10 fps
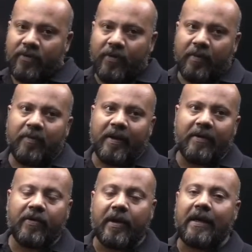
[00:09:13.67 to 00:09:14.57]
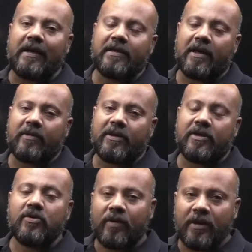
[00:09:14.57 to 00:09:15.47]
you are preparing for GATE examination.
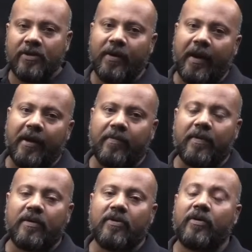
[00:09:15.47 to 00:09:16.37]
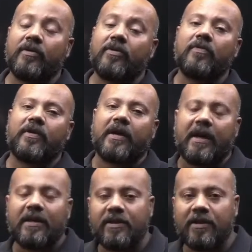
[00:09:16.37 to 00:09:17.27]
So what is your aim? You want to go for
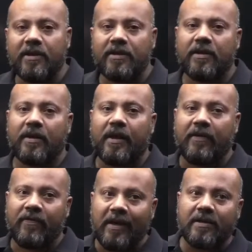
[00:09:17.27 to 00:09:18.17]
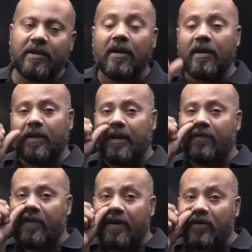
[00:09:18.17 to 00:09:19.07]
higher studies? If yes, then
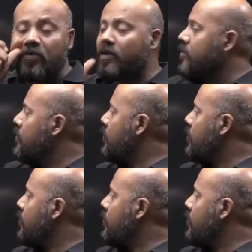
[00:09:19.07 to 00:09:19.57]
where you want to do